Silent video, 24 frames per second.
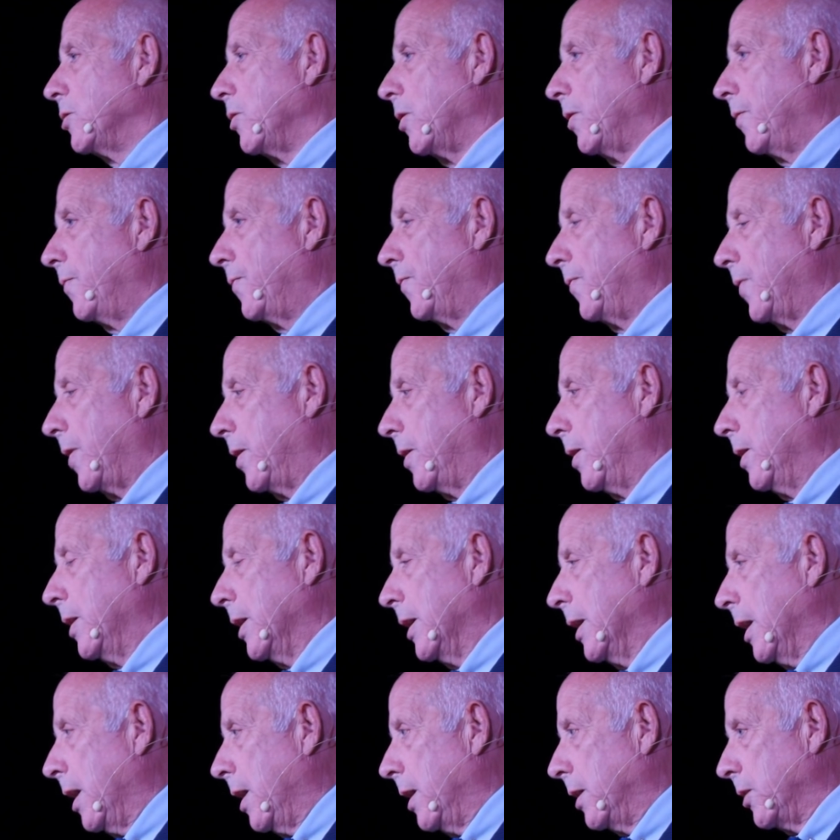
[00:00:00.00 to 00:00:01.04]
a
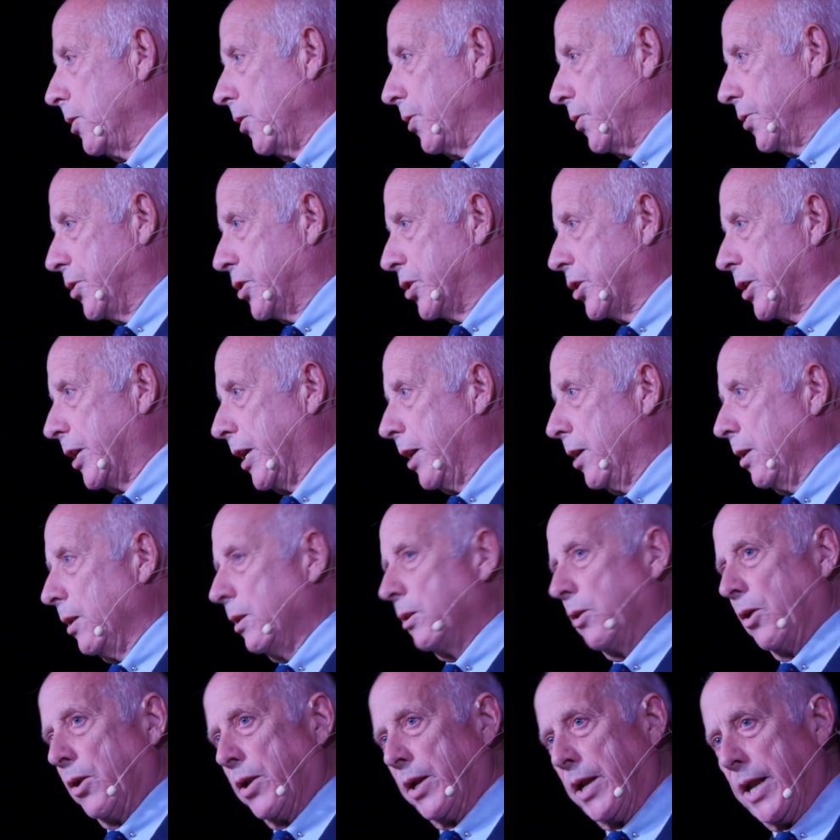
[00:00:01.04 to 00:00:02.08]
lot of skill, a
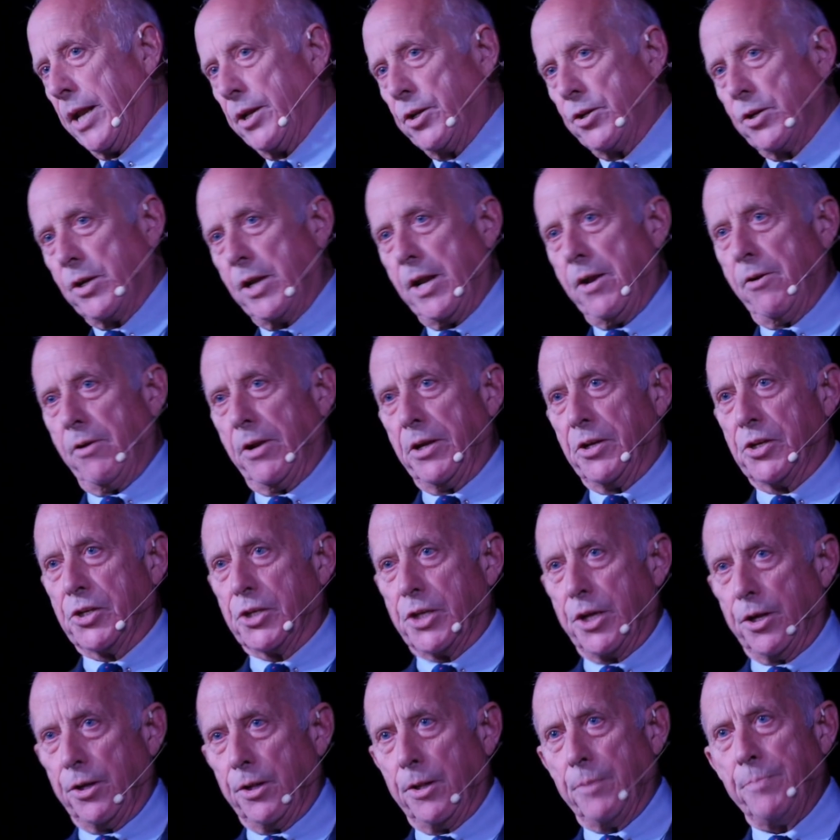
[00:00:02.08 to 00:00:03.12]
lot of engineering
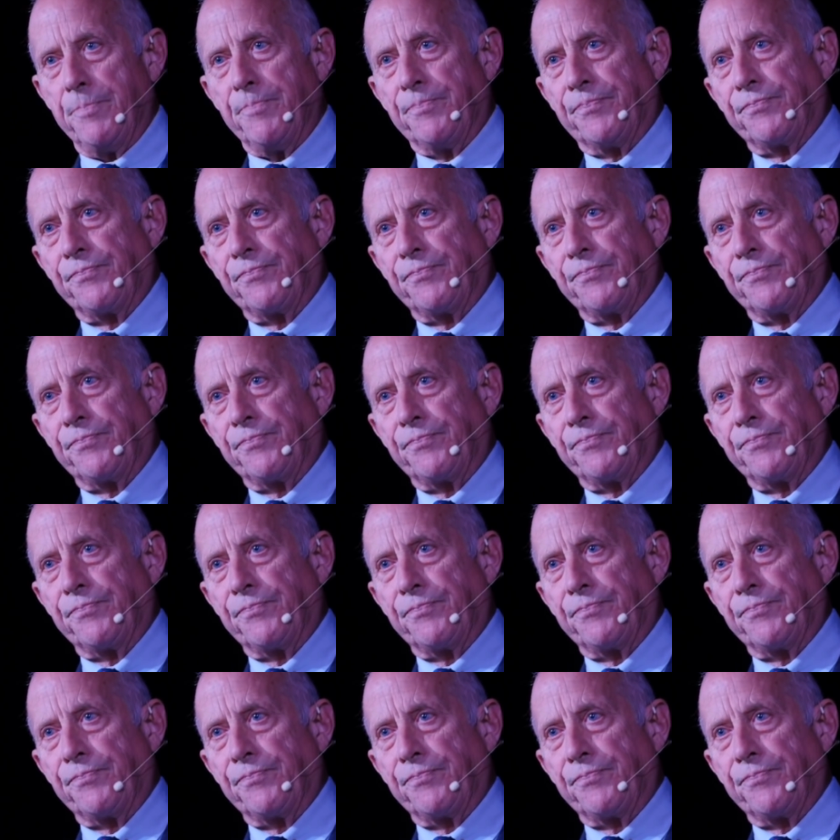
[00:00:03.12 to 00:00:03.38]
skill.